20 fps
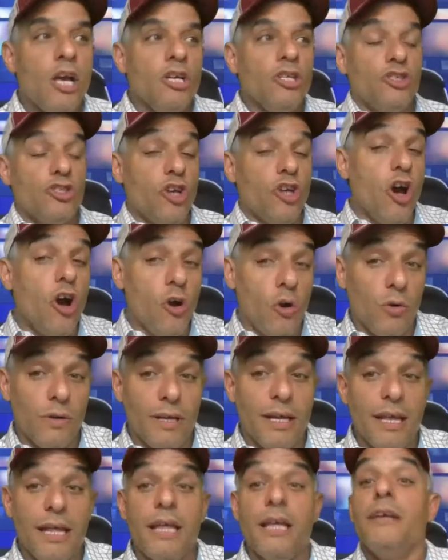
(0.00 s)

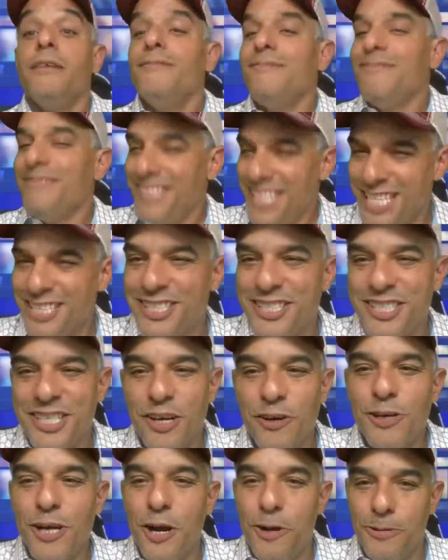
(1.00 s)
So it's
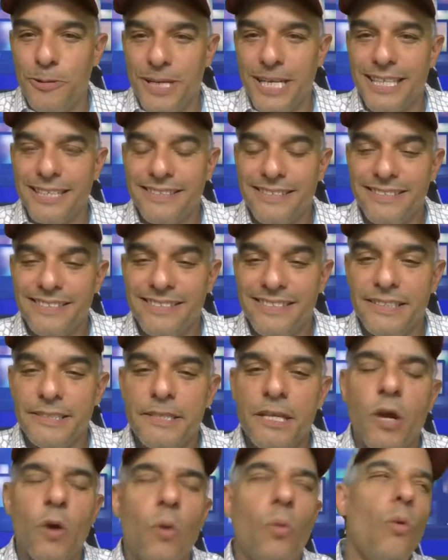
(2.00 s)
still going.
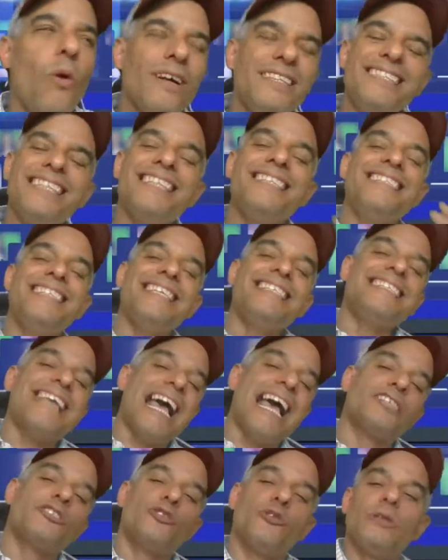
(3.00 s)
What does this
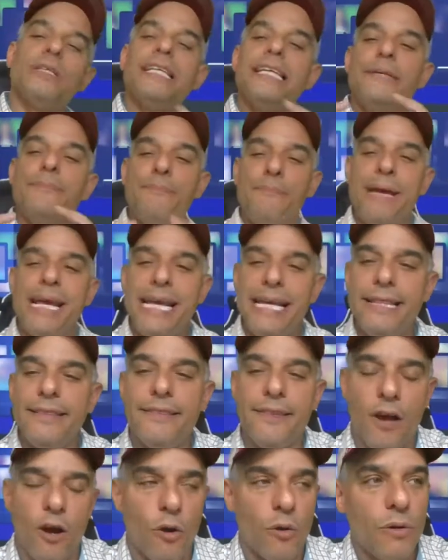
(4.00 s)
actually mean,
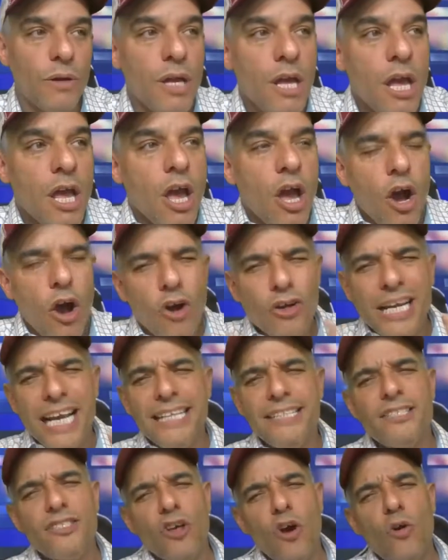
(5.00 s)
though?
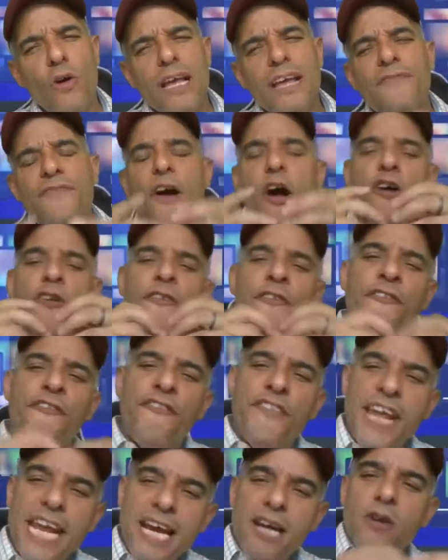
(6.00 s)
Okay, so if our
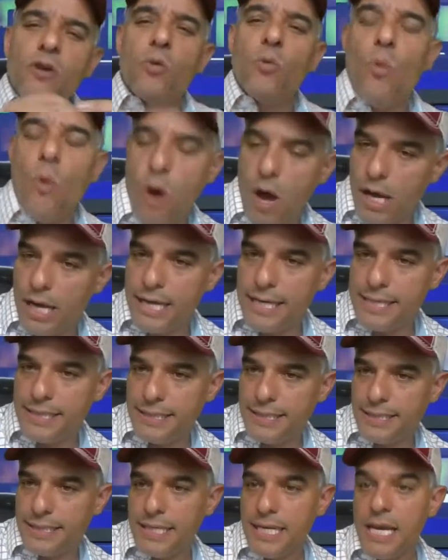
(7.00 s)
fear
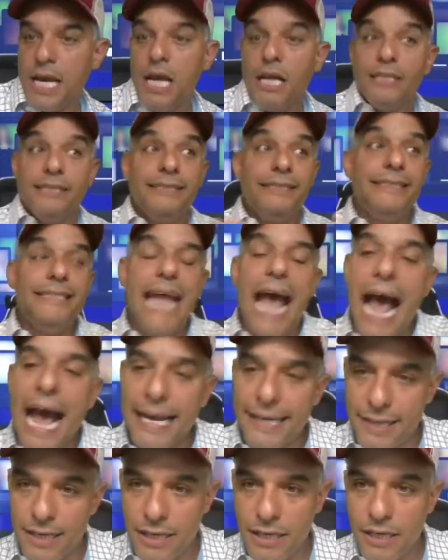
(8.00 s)
was
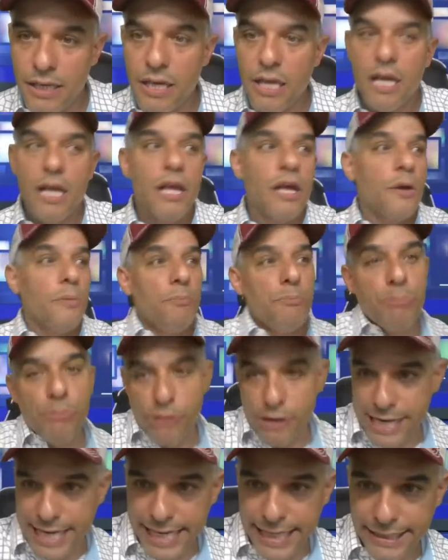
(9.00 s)
data
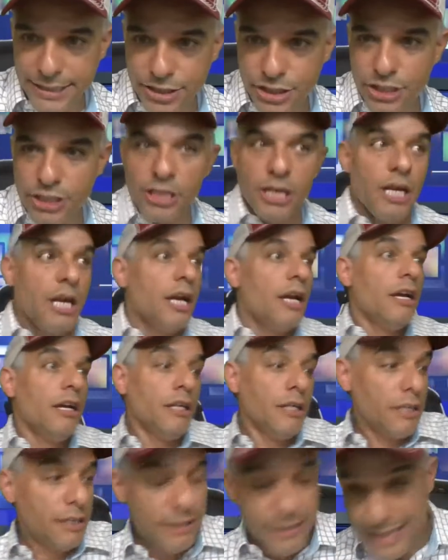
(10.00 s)
breach,
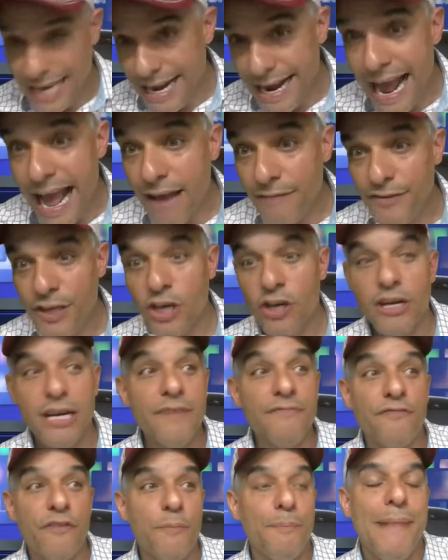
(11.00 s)
they have your
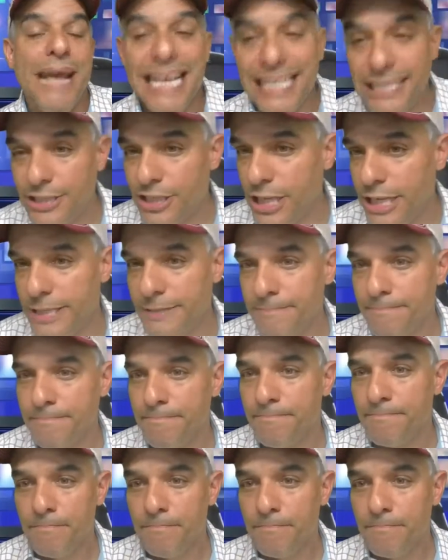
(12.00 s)
information.